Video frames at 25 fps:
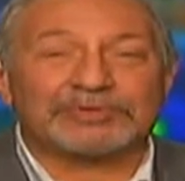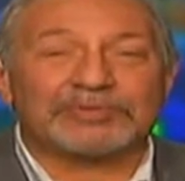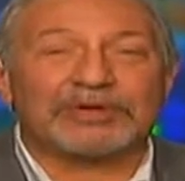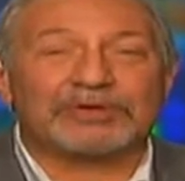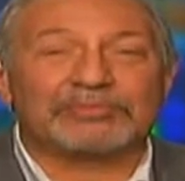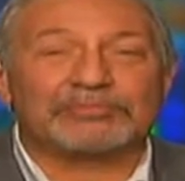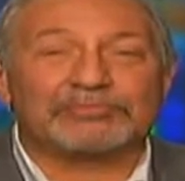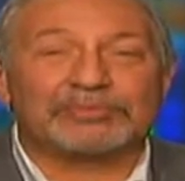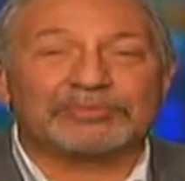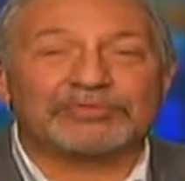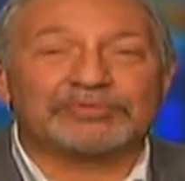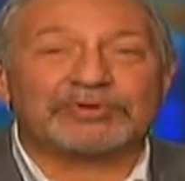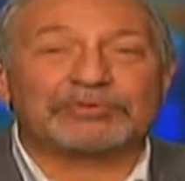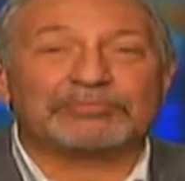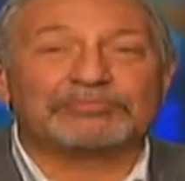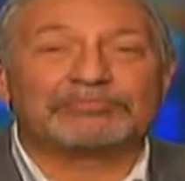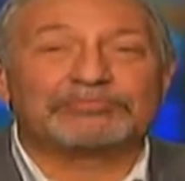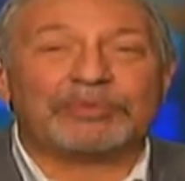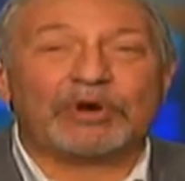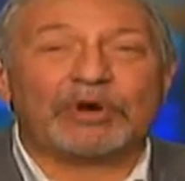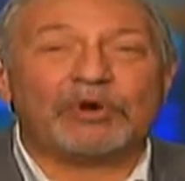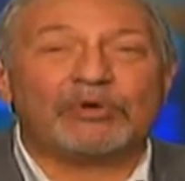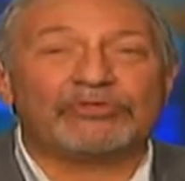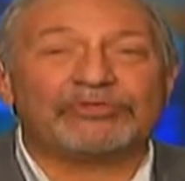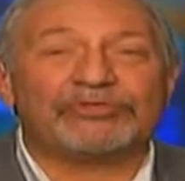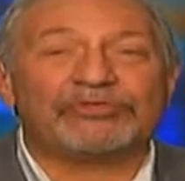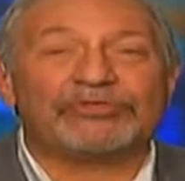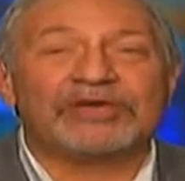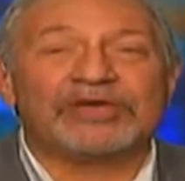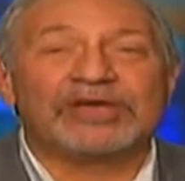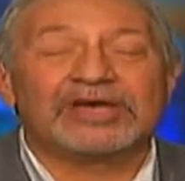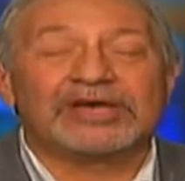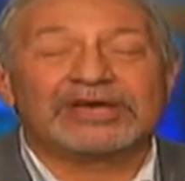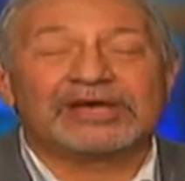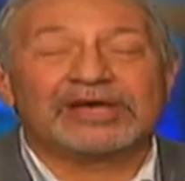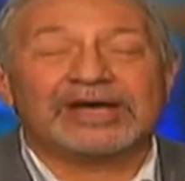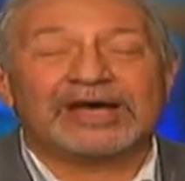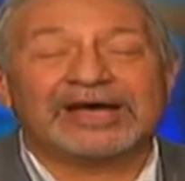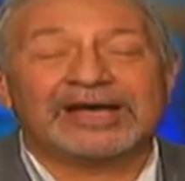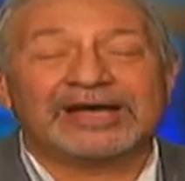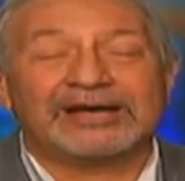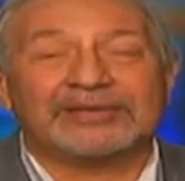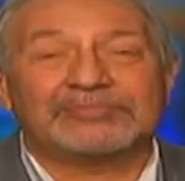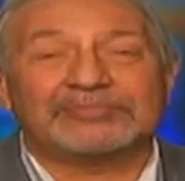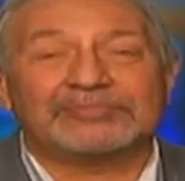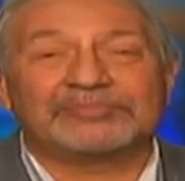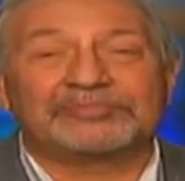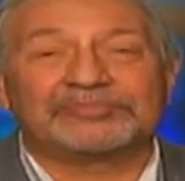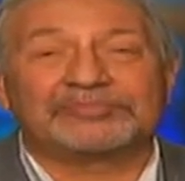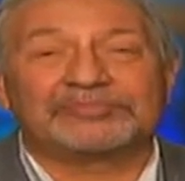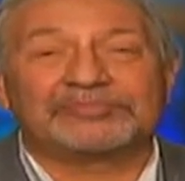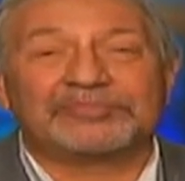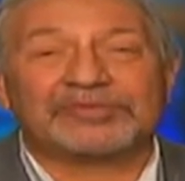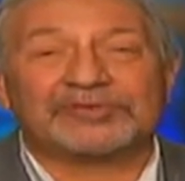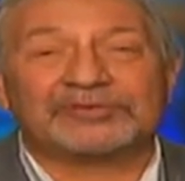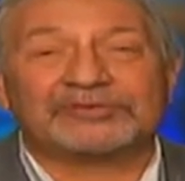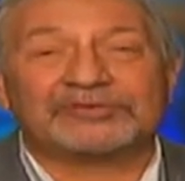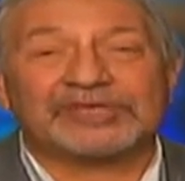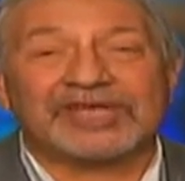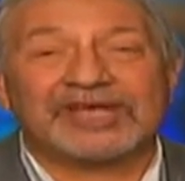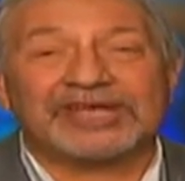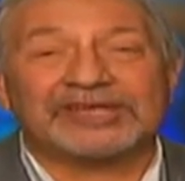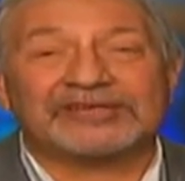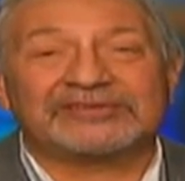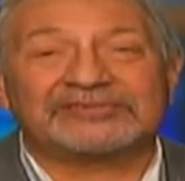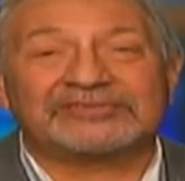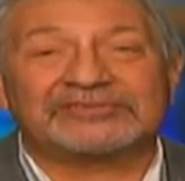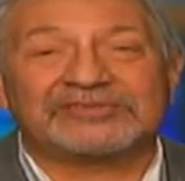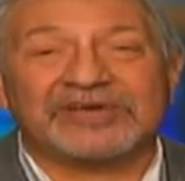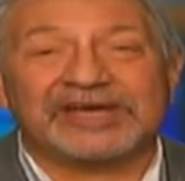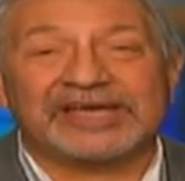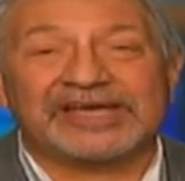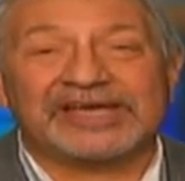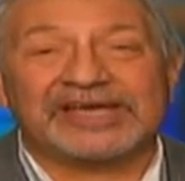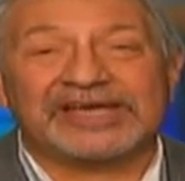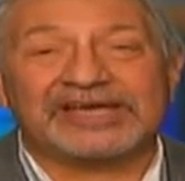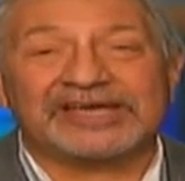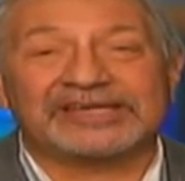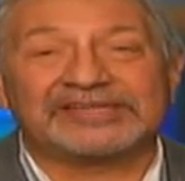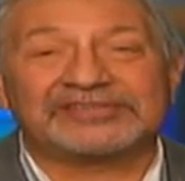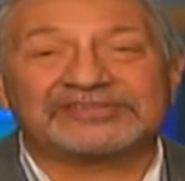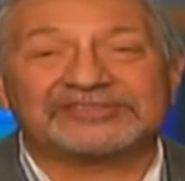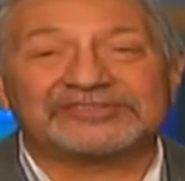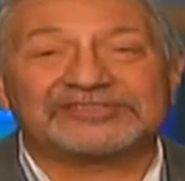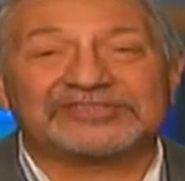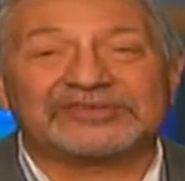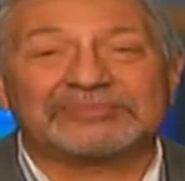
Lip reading: they're both there's kind of a